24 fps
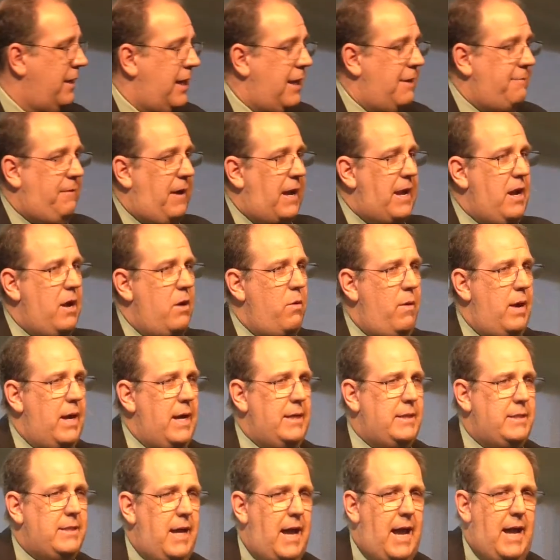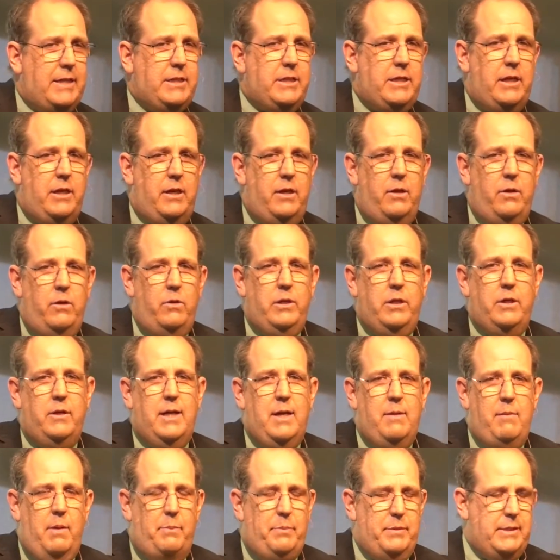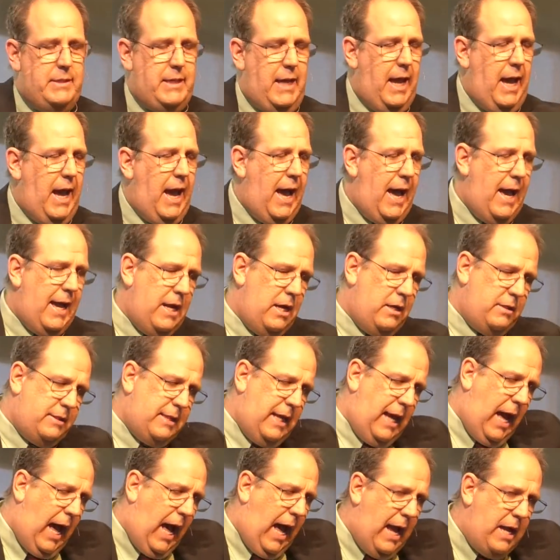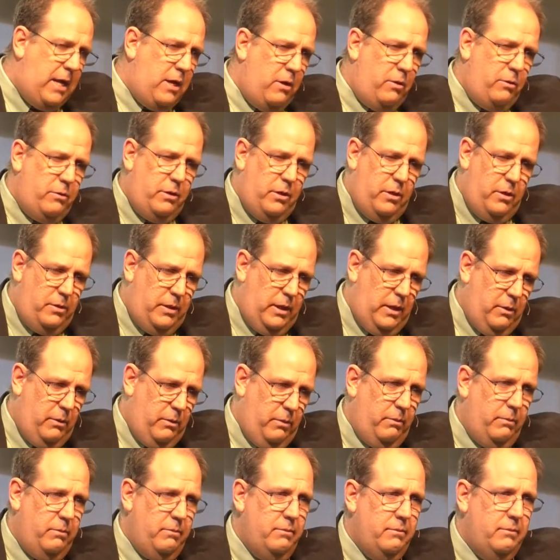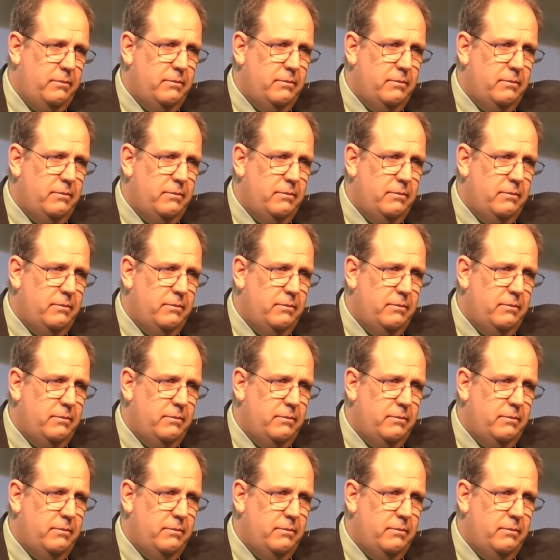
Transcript: If I don't want to talk to you, you'll come up and say hi, and I'll say, I don't know you.